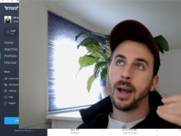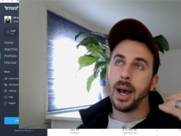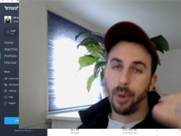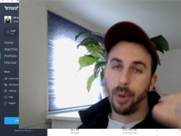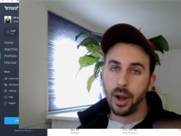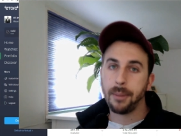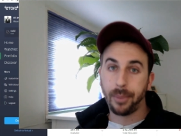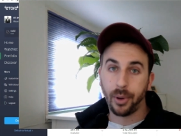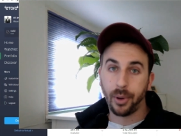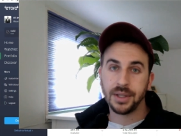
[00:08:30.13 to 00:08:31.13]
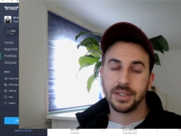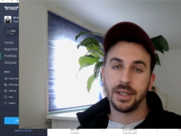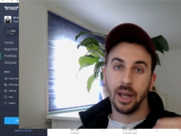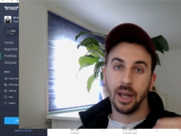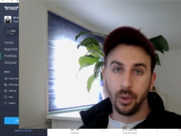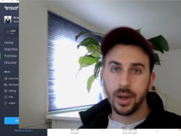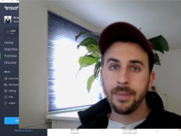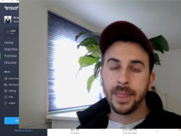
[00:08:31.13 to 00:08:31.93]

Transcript: uh, buy in price lower.